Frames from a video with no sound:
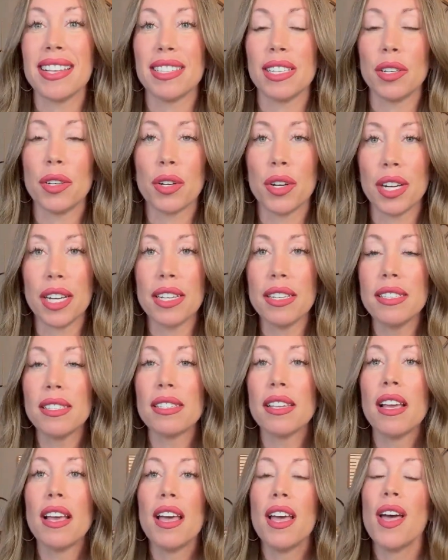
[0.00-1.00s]
increased,
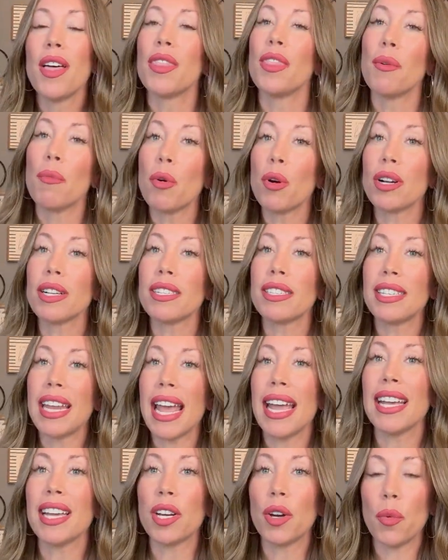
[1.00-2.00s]
the more it's
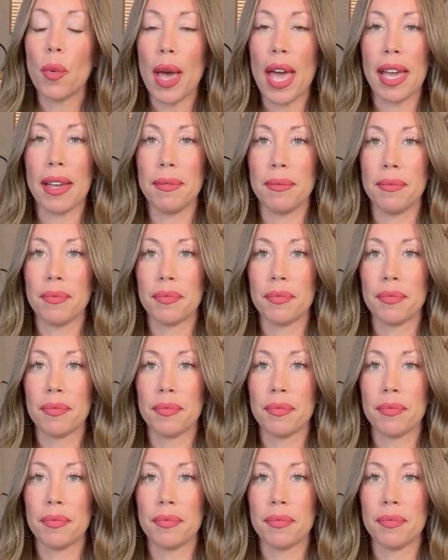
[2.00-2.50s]
taken away